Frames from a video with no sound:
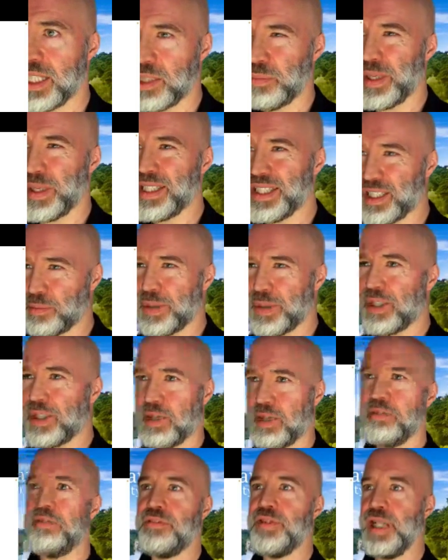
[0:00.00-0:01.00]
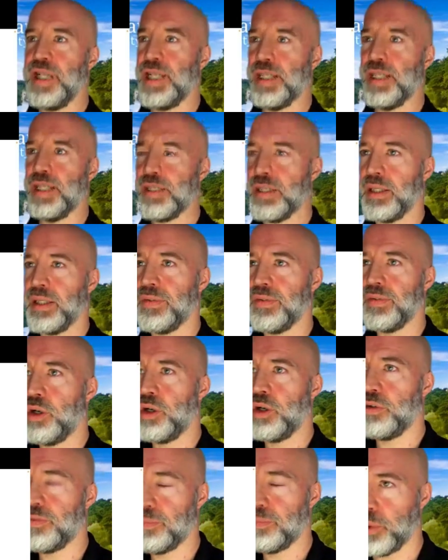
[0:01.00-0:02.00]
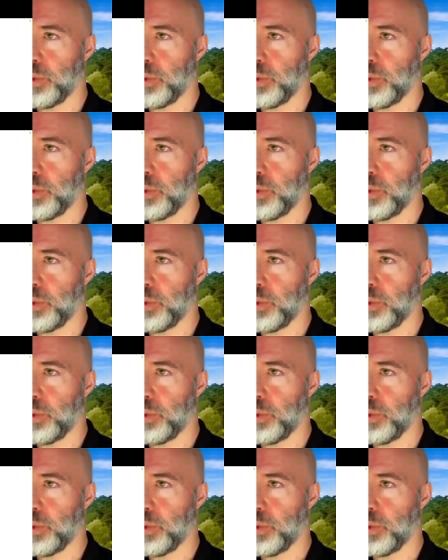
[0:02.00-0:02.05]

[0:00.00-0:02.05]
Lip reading: it's about gut feeling. The whole